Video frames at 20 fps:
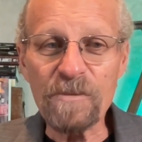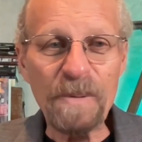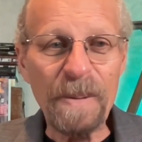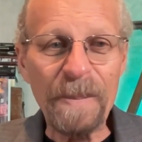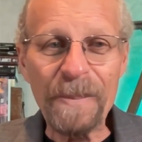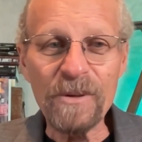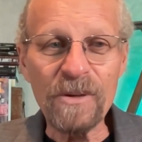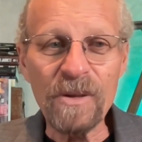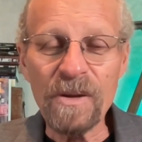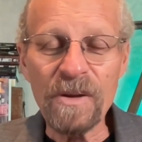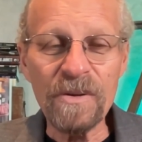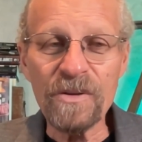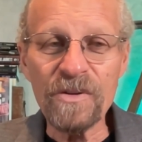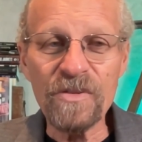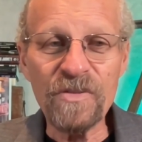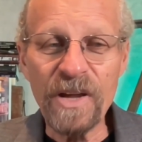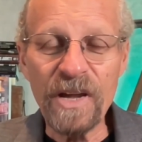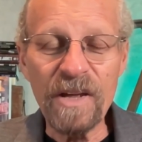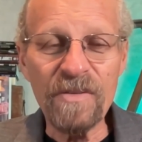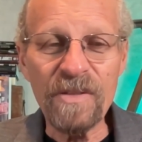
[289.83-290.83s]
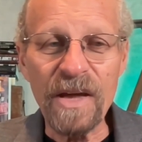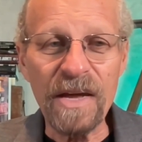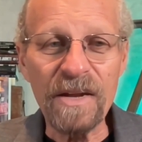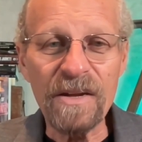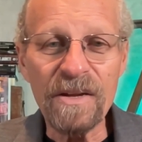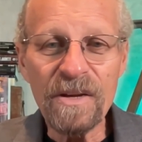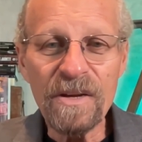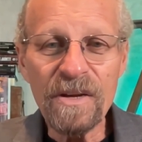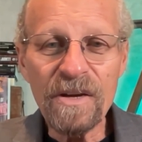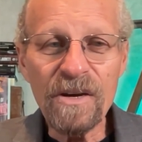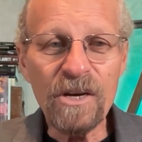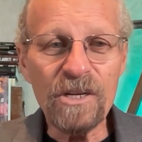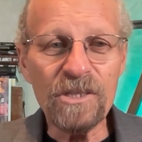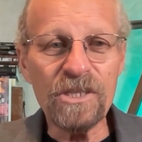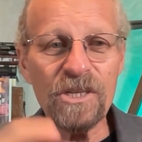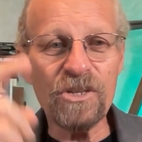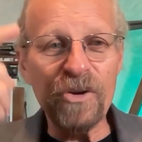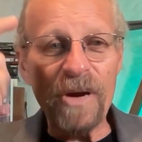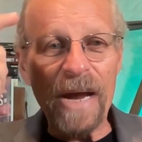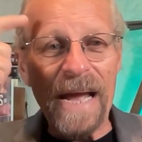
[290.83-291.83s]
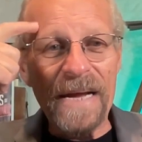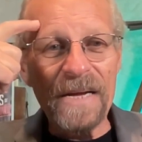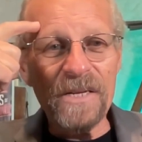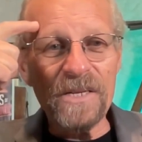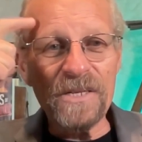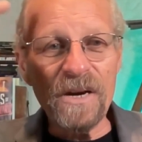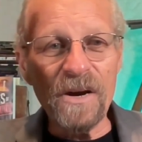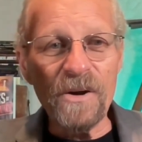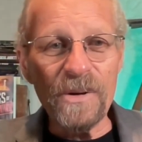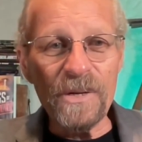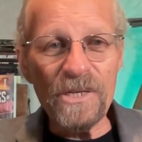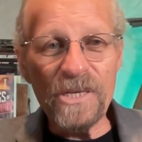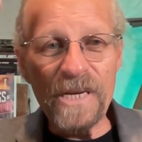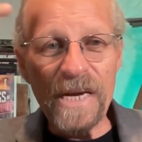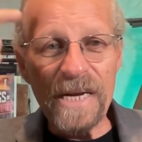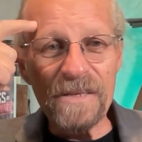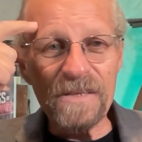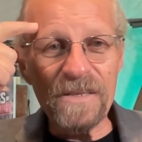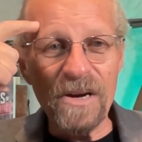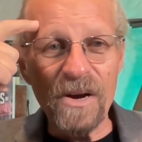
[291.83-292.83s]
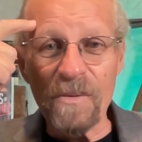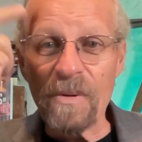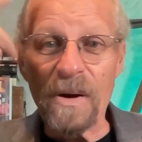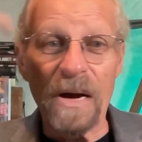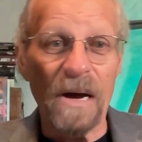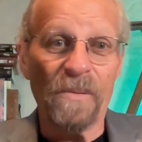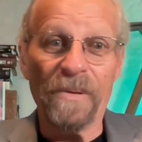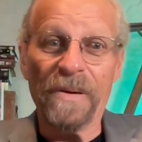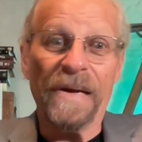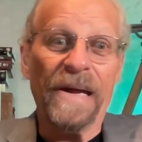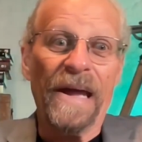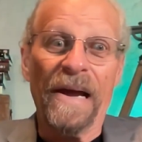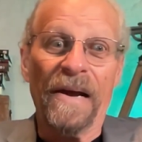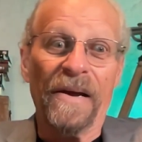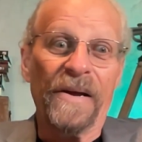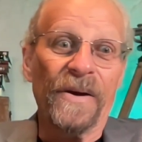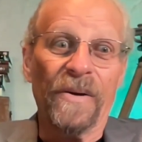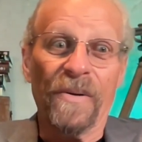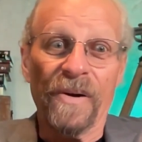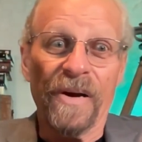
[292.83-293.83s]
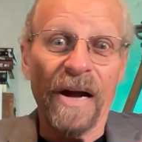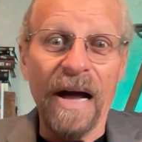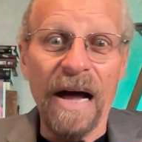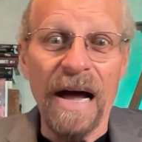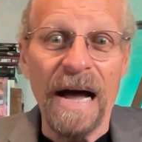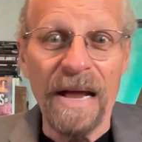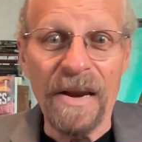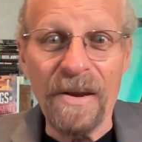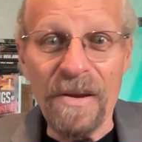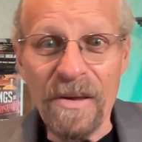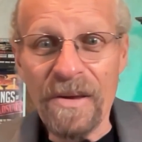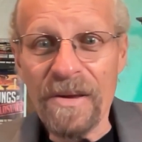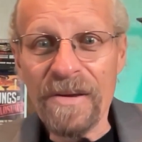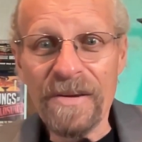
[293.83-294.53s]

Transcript: People don't understand that because the dragon's going, Satan's going, well, we can't kill God.